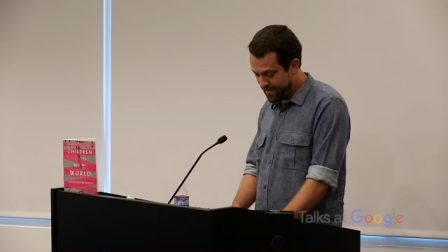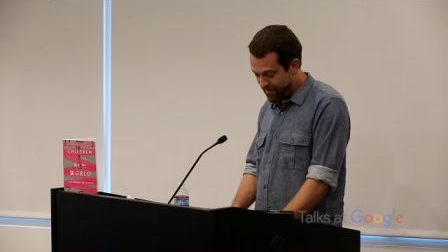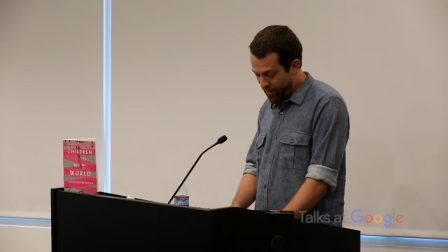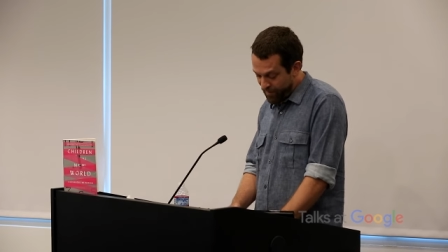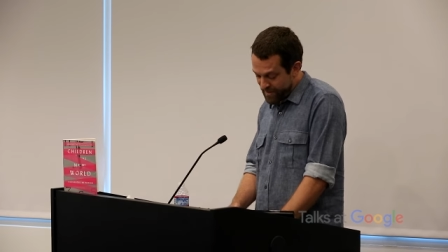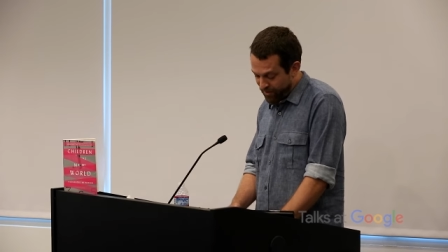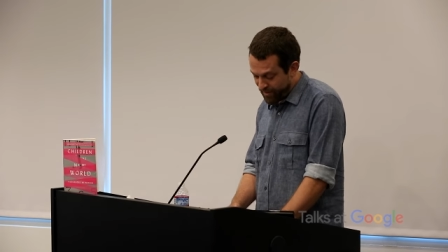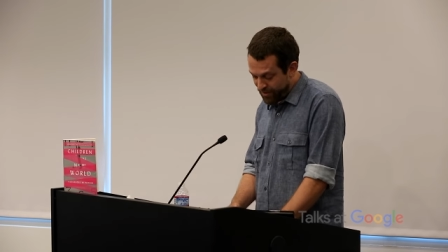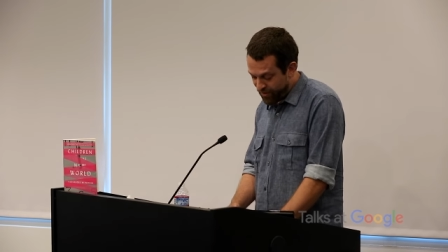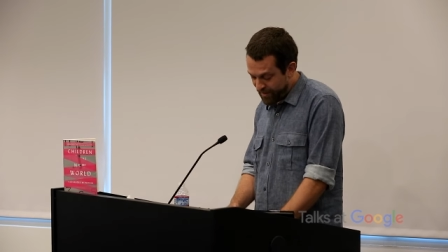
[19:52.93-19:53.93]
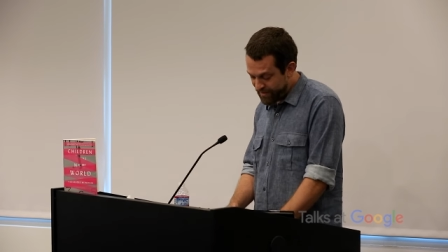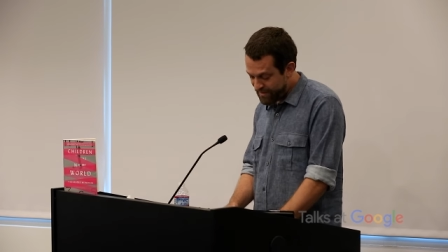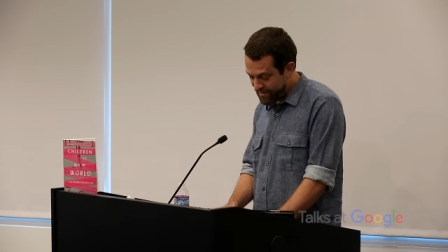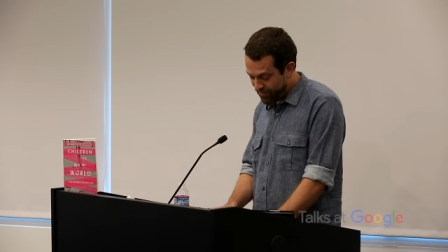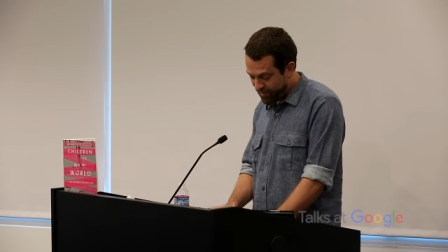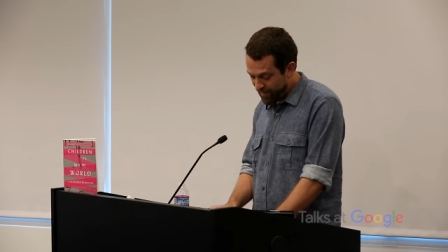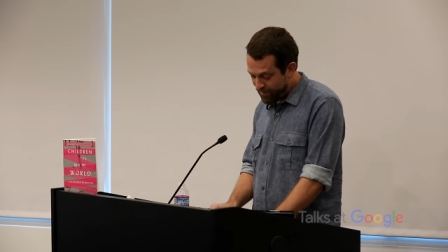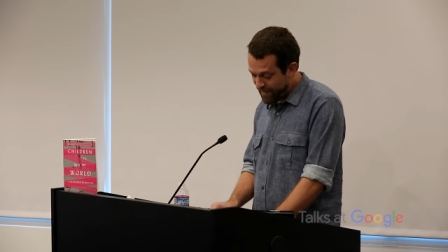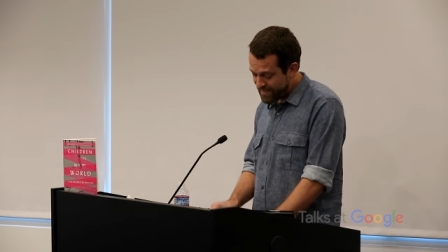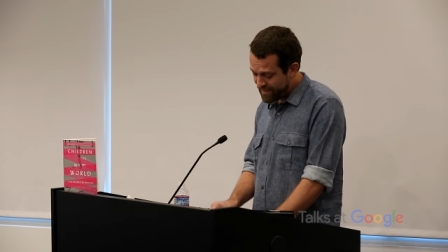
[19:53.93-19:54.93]
momentary annoyances that would have been
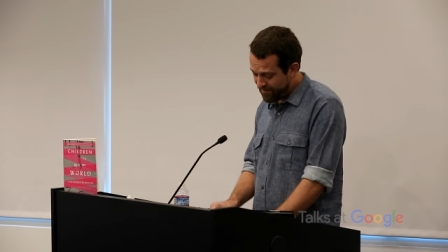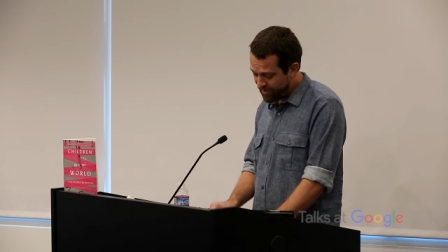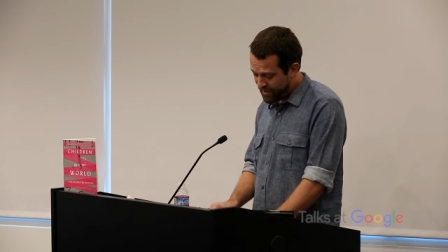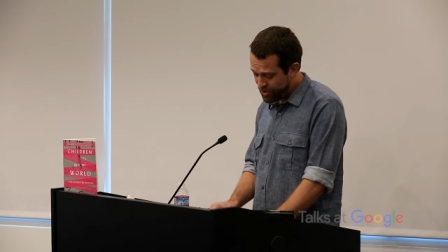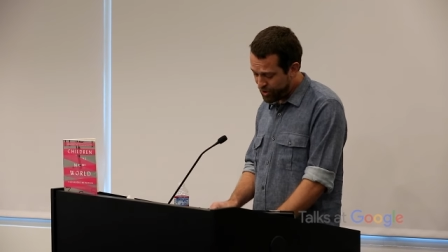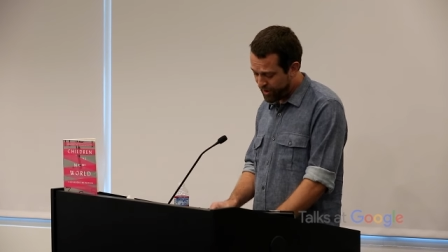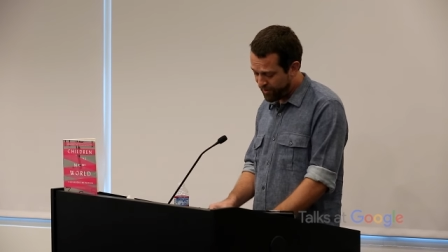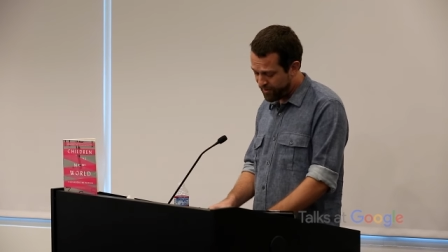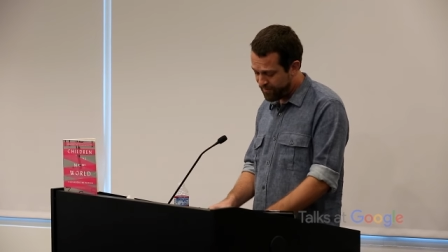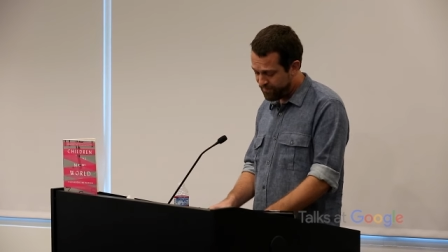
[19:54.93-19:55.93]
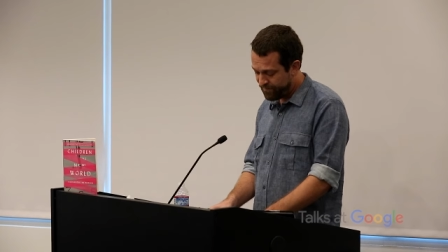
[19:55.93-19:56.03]
best left unshared.